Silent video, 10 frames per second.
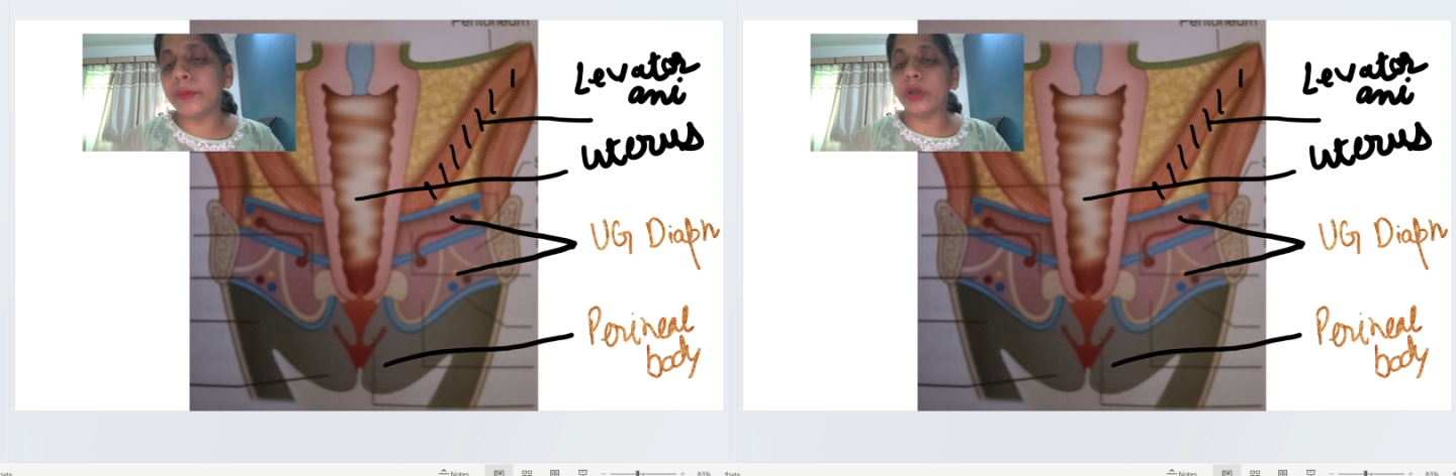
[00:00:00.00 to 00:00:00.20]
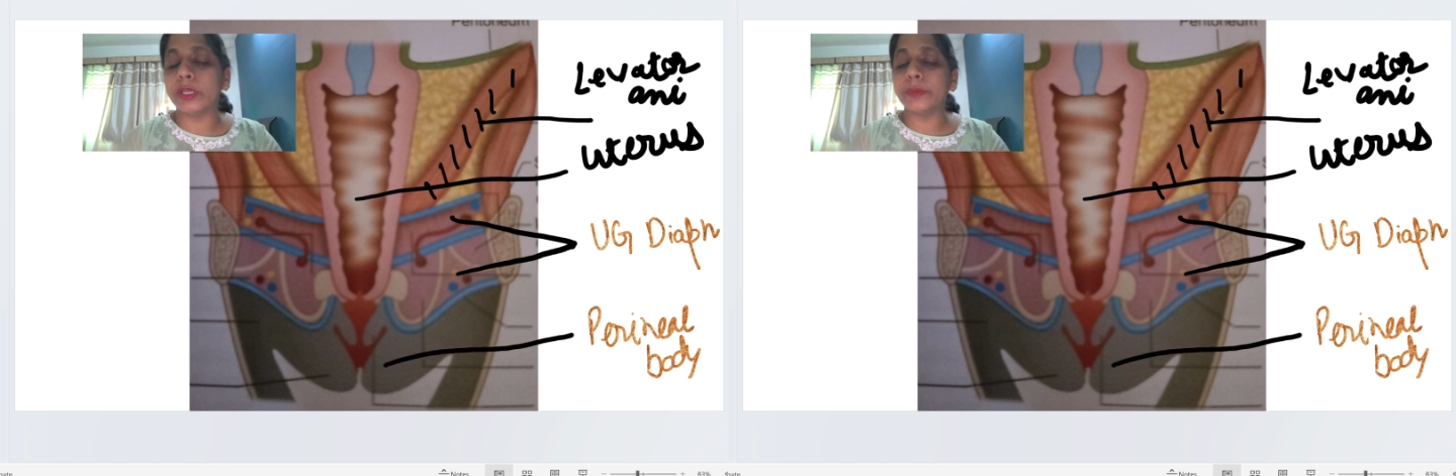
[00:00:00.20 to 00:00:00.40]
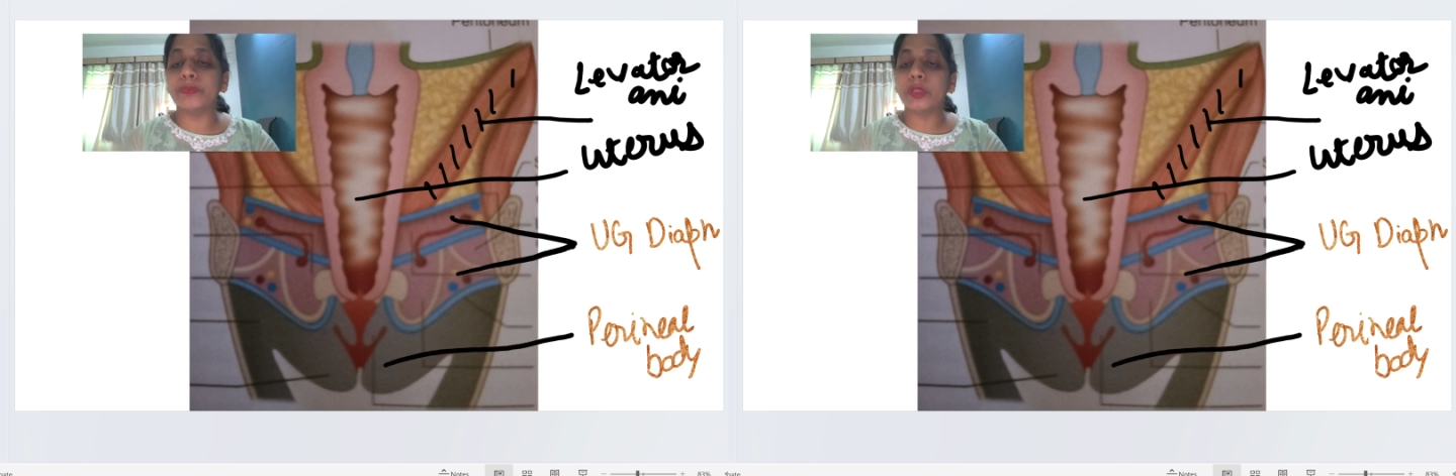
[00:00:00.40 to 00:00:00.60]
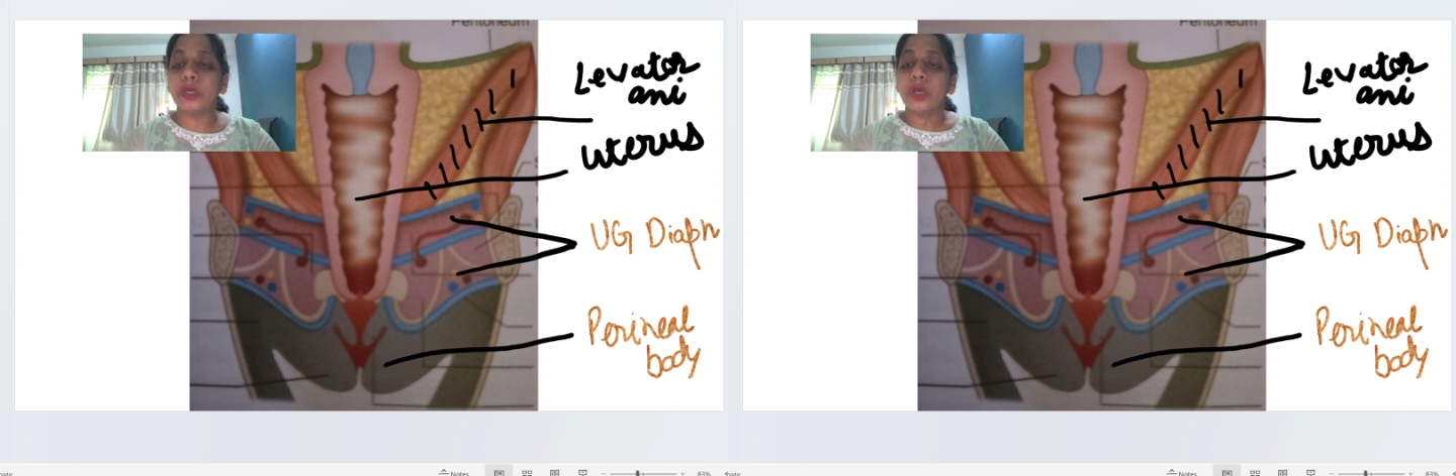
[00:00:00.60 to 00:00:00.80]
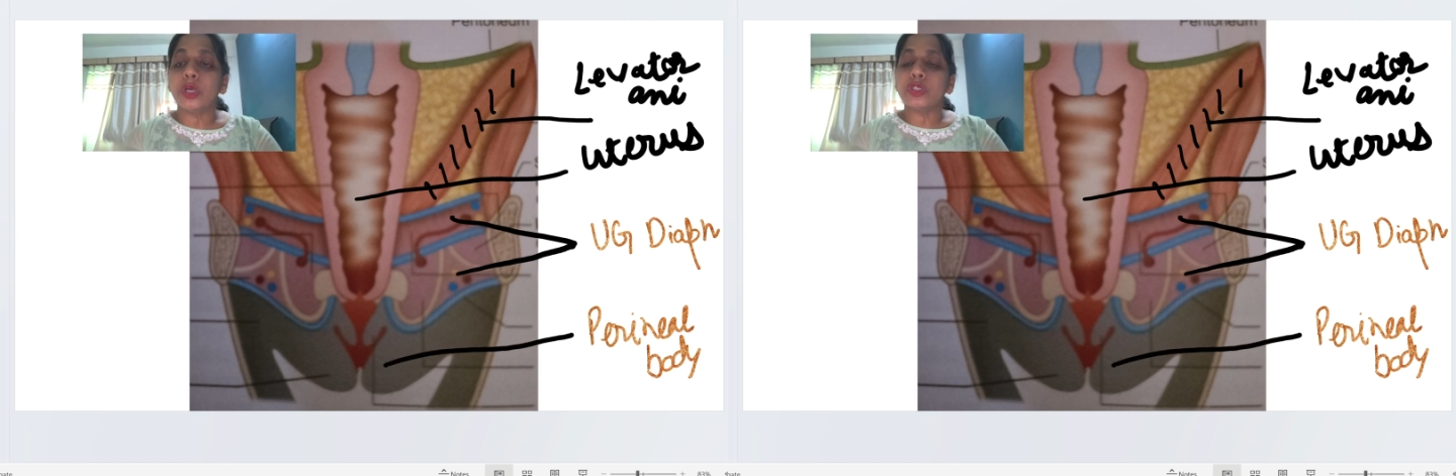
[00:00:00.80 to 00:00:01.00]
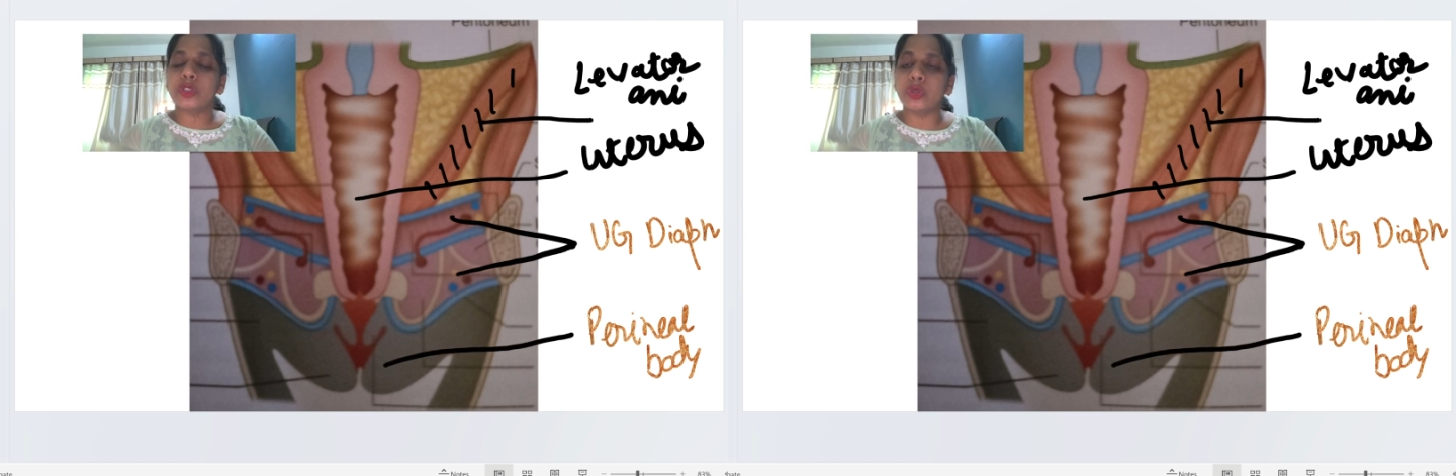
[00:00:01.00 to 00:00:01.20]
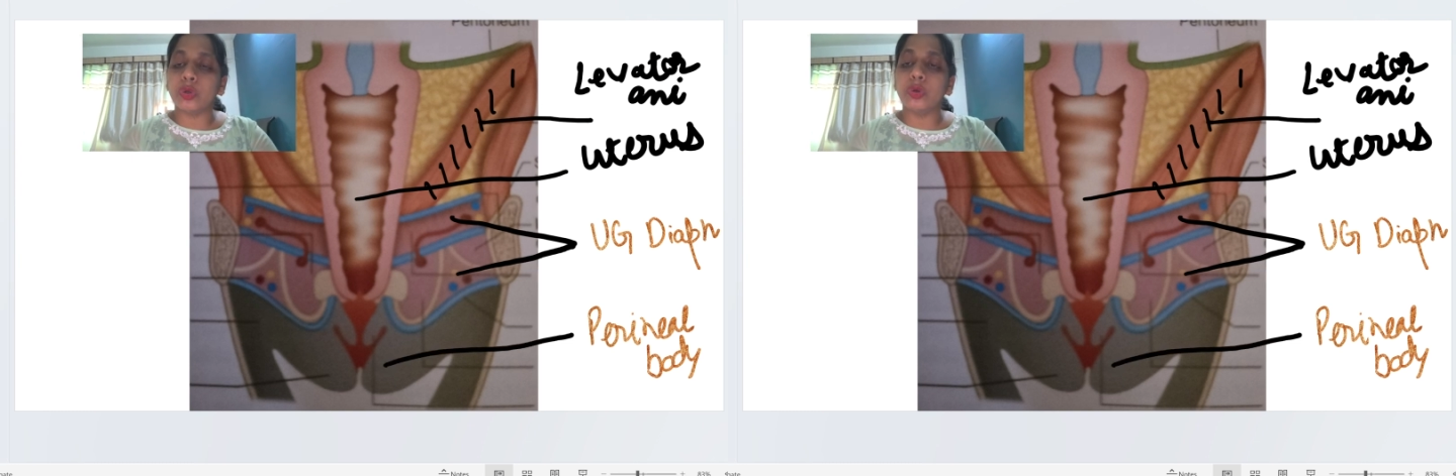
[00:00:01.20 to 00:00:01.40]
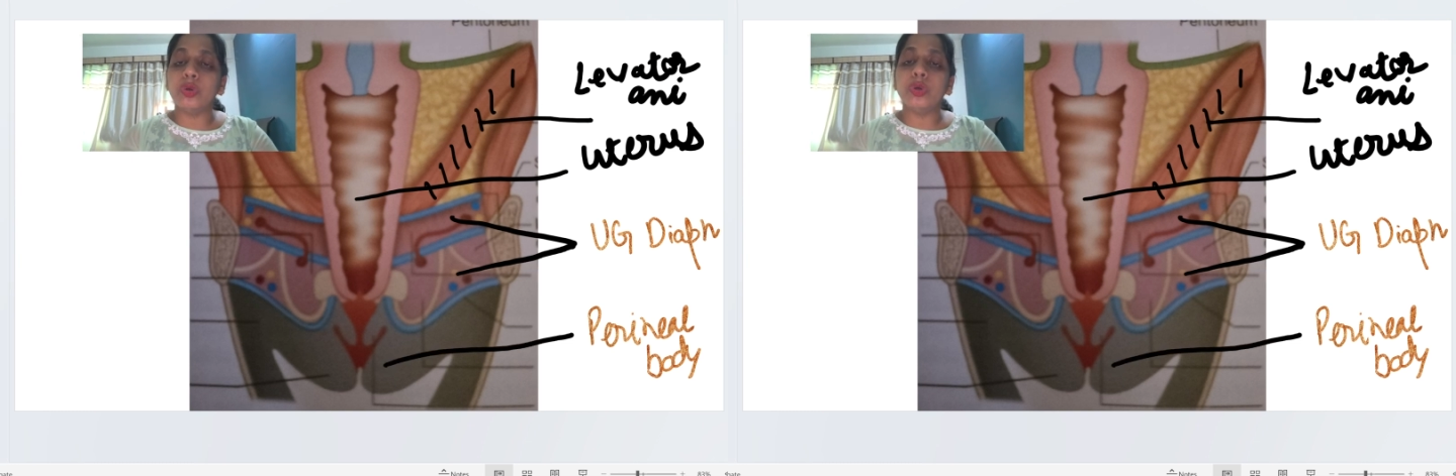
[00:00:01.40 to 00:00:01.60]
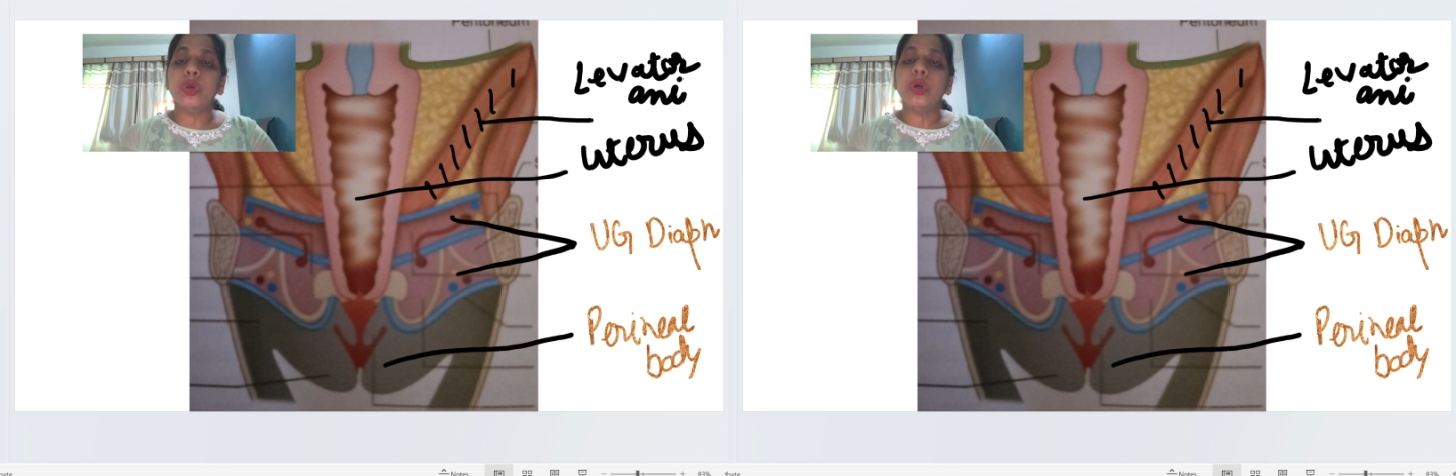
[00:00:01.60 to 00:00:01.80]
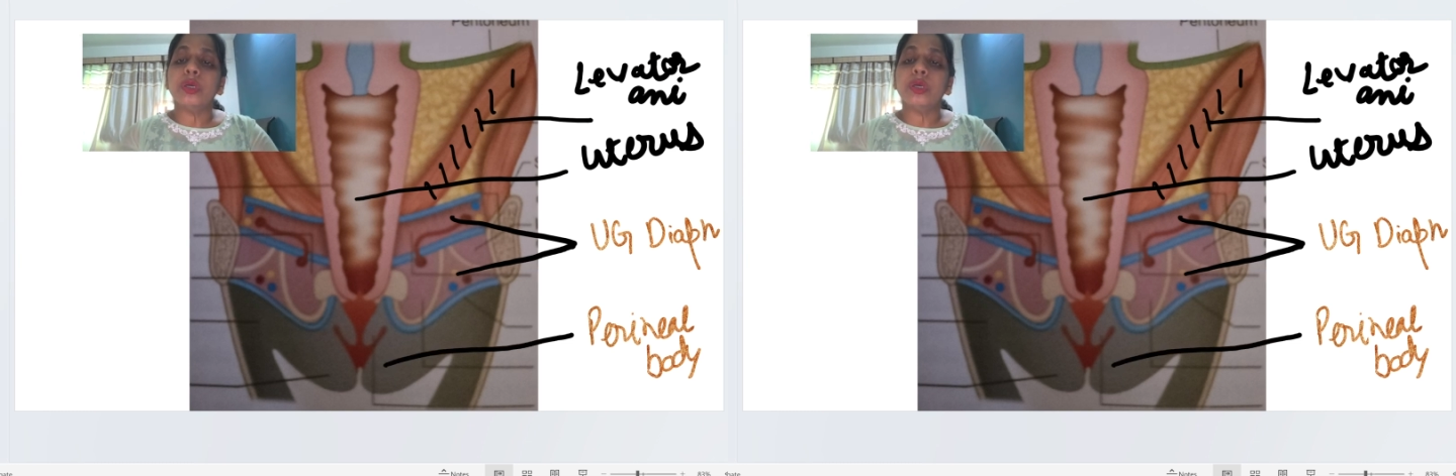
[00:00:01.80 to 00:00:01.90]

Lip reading: body. So